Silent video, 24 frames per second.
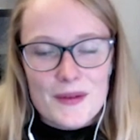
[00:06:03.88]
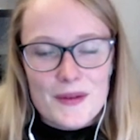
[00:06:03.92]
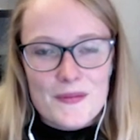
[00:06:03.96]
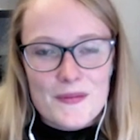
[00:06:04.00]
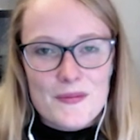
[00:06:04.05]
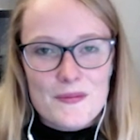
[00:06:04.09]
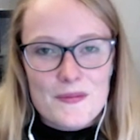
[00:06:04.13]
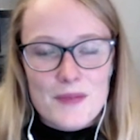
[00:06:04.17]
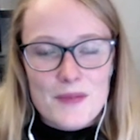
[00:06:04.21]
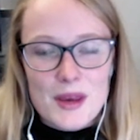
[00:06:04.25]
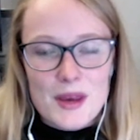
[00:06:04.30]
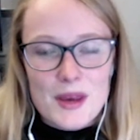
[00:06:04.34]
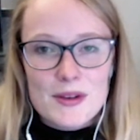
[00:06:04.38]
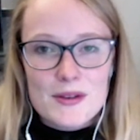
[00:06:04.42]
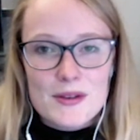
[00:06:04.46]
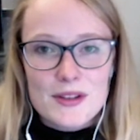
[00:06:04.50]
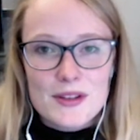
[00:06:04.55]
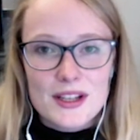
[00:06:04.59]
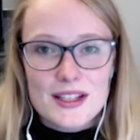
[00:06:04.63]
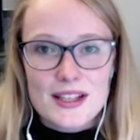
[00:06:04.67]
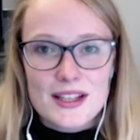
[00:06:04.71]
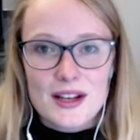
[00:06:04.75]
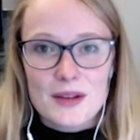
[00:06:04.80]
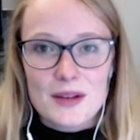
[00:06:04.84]
maybe you
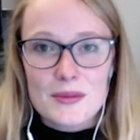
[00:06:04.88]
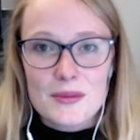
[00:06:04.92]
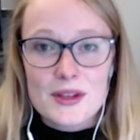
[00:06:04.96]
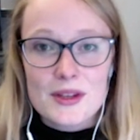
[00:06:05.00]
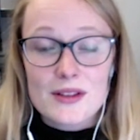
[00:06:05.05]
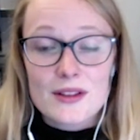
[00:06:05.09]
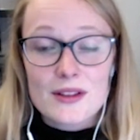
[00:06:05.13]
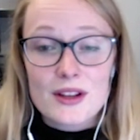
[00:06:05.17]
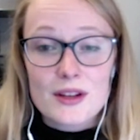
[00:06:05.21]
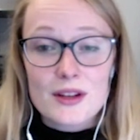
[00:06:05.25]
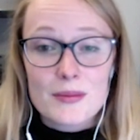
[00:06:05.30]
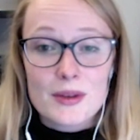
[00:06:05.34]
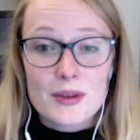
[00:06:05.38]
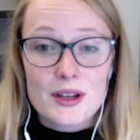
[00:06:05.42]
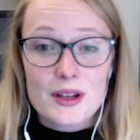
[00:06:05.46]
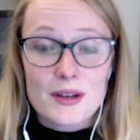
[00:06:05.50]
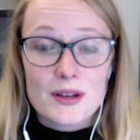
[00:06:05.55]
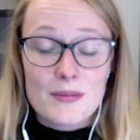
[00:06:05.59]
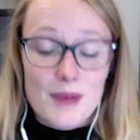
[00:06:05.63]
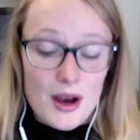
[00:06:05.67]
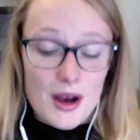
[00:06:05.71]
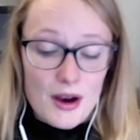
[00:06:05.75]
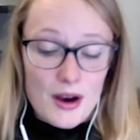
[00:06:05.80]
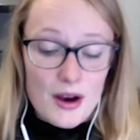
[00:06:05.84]
can tell me a little bit
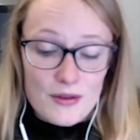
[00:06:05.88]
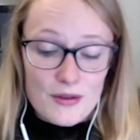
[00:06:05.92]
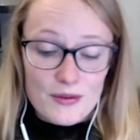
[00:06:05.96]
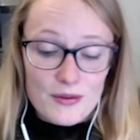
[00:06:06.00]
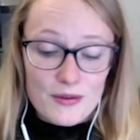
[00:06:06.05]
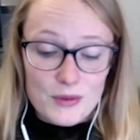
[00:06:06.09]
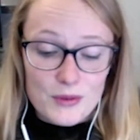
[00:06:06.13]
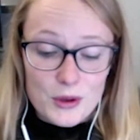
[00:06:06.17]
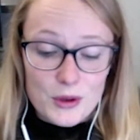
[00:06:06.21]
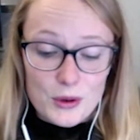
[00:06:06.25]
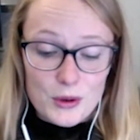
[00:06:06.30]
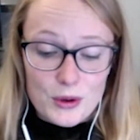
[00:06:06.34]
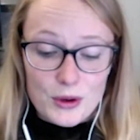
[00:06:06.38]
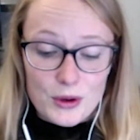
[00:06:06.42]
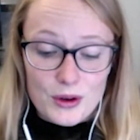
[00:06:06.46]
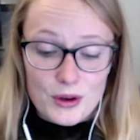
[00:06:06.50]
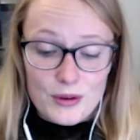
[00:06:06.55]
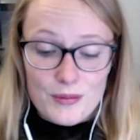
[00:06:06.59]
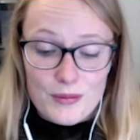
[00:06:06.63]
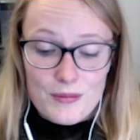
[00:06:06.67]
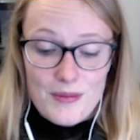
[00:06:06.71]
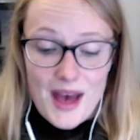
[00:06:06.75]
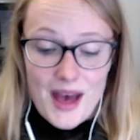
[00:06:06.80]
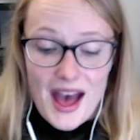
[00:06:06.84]
about
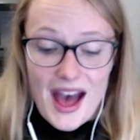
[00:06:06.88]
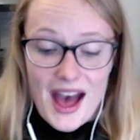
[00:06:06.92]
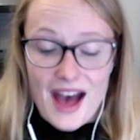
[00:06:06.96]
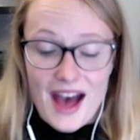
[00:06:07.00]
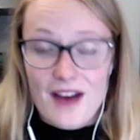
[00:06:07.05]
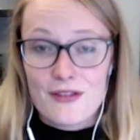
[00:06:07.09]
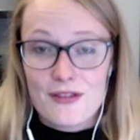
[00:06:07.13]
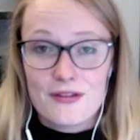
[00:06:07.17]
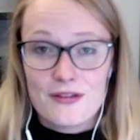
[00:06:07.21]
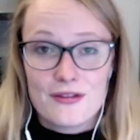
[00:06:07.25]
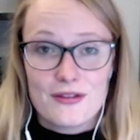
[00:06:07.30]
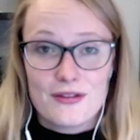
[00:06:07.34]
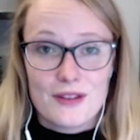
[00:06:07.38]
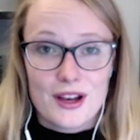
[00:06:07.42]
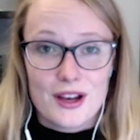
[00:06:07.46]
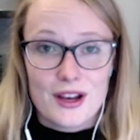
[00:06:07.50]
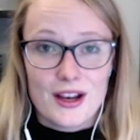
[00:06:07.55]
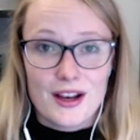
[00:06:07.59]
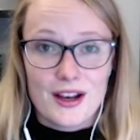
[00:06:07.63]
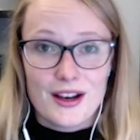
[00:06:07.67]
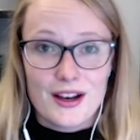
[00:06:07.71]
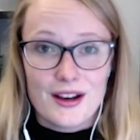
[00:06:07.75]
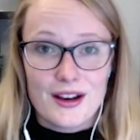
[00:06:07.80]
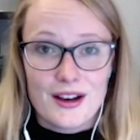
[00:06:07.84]
your path
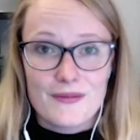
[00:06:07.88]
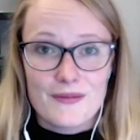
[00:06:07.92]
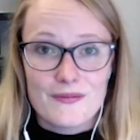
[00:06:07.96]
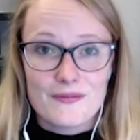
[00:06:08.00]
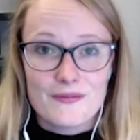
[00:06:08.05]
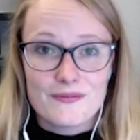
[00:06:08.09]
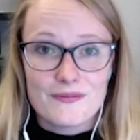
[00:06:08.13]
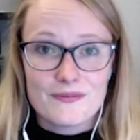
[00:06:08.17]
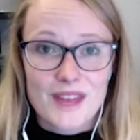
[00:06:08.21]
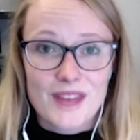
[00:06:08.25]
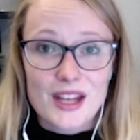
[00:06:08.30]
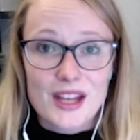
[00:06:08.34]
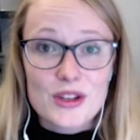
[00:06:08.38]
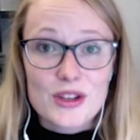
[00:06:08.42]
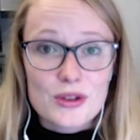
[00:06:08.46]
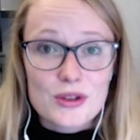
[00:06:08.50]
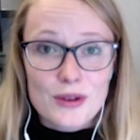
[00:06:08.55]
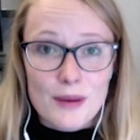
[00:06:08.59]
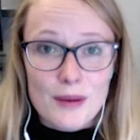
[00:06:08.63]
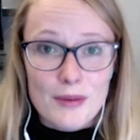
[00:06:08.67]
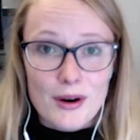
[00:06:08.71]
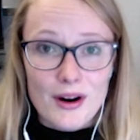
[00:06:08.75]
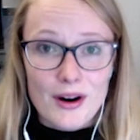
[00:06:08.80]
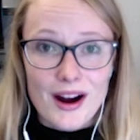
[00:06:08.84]
into
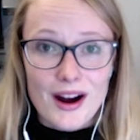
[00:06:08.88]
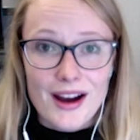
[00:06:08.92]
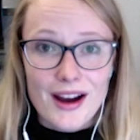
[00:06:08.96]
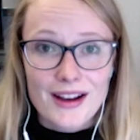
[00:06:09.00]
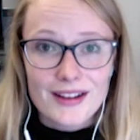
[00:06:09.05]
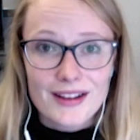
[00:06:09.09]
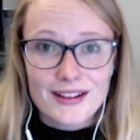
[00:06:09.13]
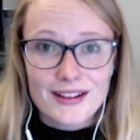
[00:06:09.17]
MRI.